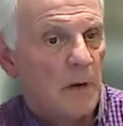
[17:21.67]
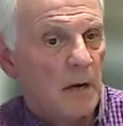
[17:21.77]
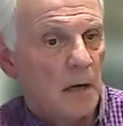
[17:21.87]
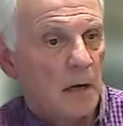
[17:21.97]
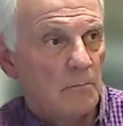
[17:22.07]

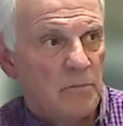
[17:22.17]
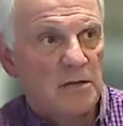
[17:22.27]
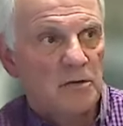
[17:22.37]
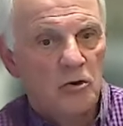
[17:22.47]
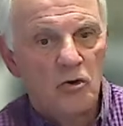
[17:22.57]
uh,
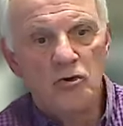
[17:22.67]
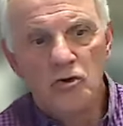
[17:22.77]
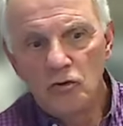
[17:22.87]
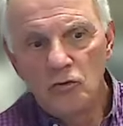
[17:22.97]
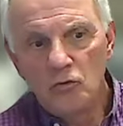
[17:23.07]
but
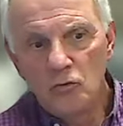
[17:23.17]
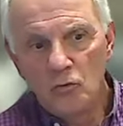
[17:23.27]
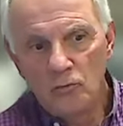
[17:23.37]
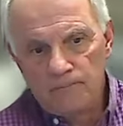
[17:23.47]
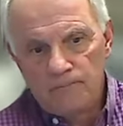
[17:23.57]
could
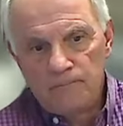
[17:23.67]
you